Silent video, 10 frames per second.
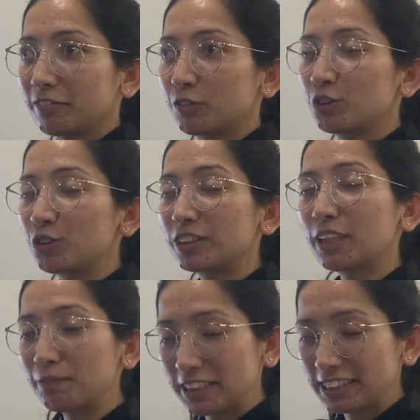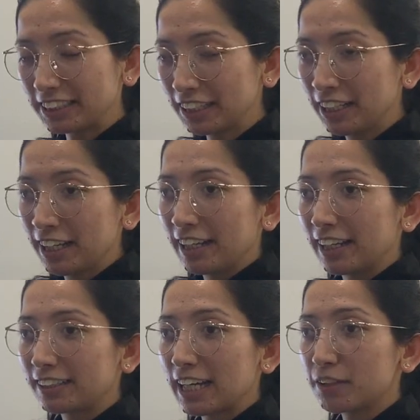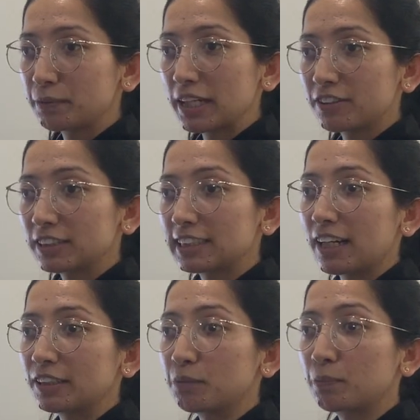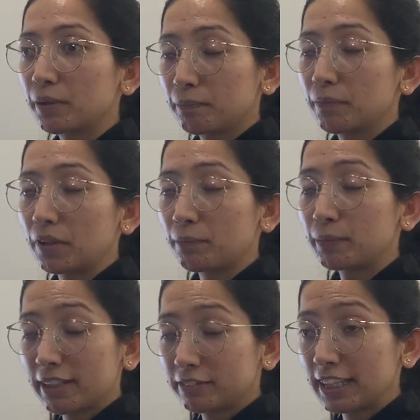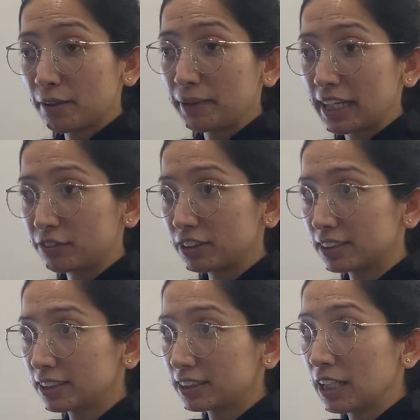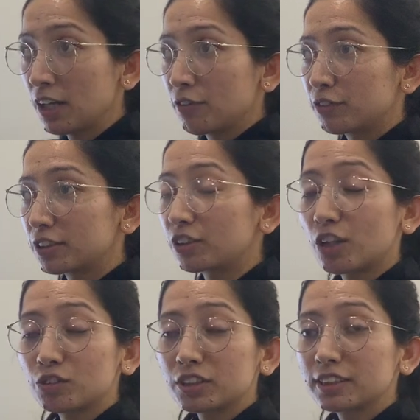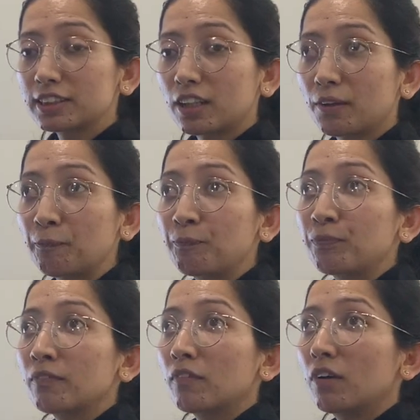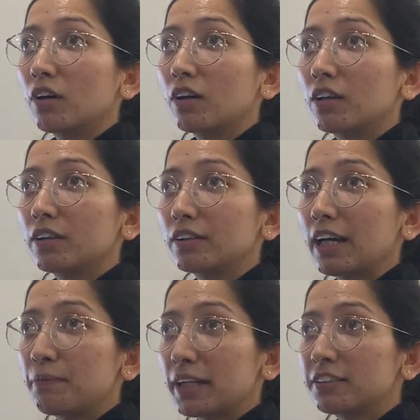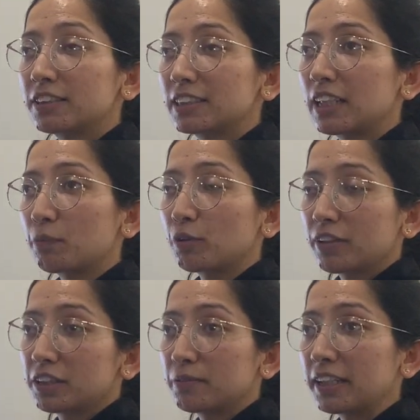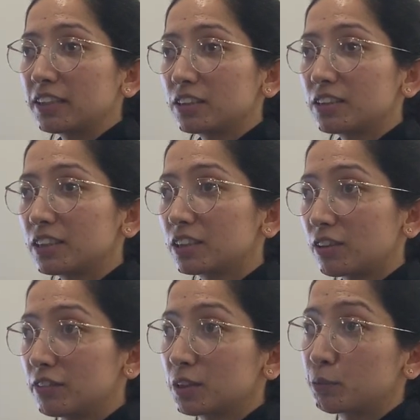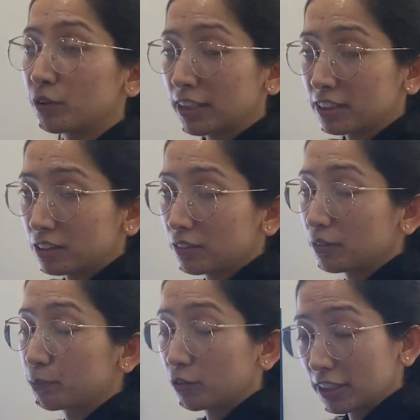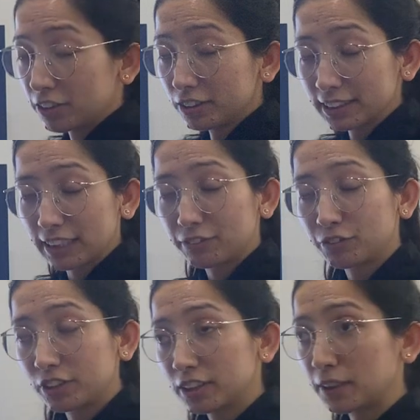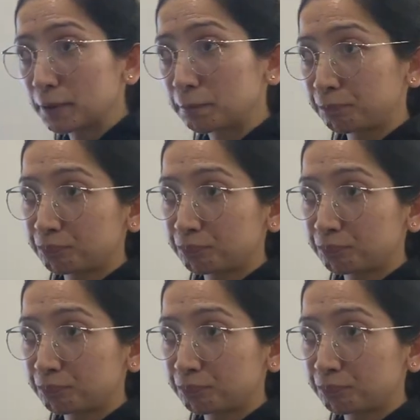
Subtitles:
through subnetting, and the IP address are the private IP addresses. For the routers, IP addresses are provided by internet service providers, and for the